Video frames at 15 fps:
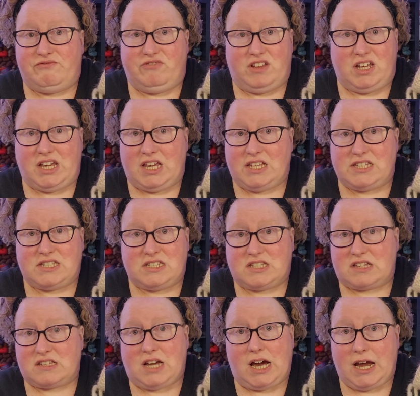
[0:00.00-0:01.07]

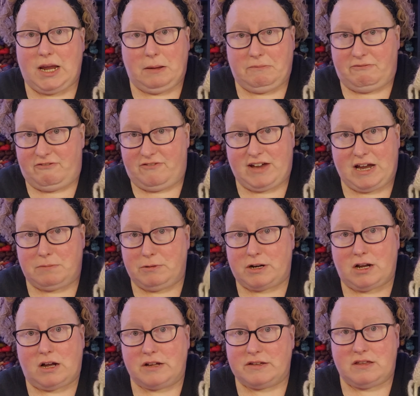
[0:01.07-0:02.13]
fleece type
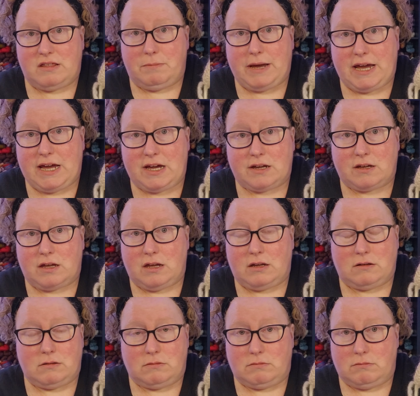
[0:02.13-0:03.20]
fabric onto the back
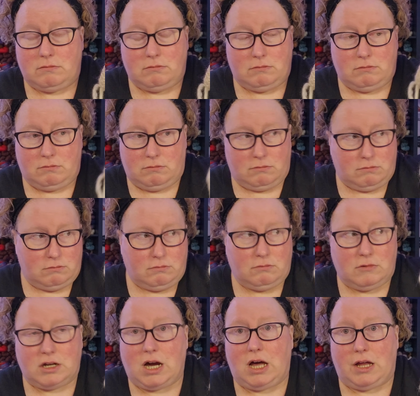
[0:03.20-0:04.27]
and
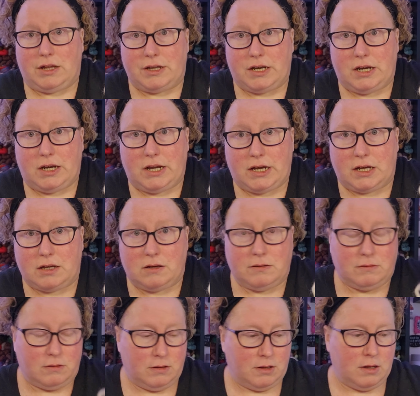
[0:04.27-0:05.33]
call it a day.
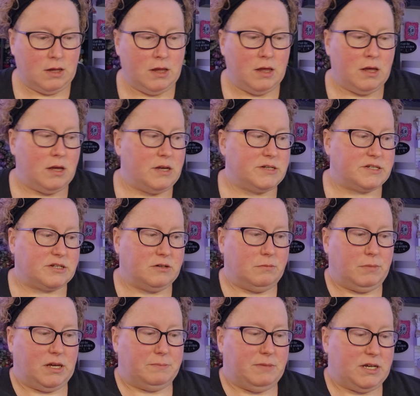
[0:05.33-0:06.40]
It's going to
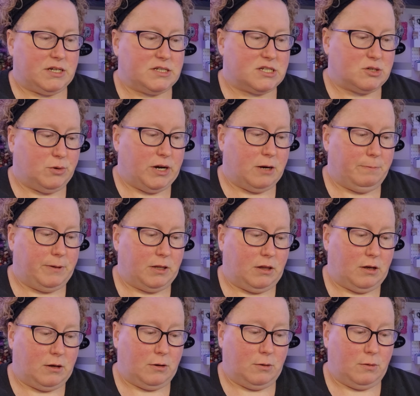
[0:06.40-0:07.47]
be a big square
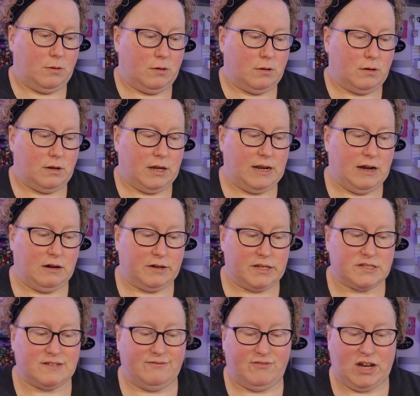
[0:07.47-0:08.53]
pillow, and I'll
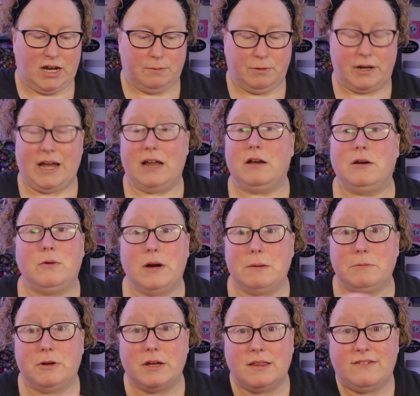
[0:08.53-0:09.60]
get some fabric. I don't know where
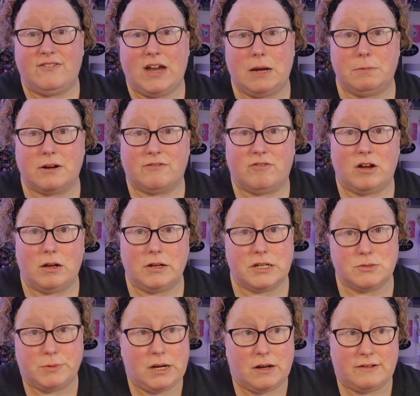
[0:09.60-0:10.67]
I'm going to get the fabric from
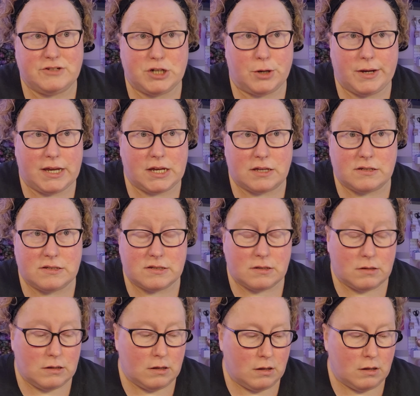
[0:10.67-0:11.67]
because we don't have Joann's.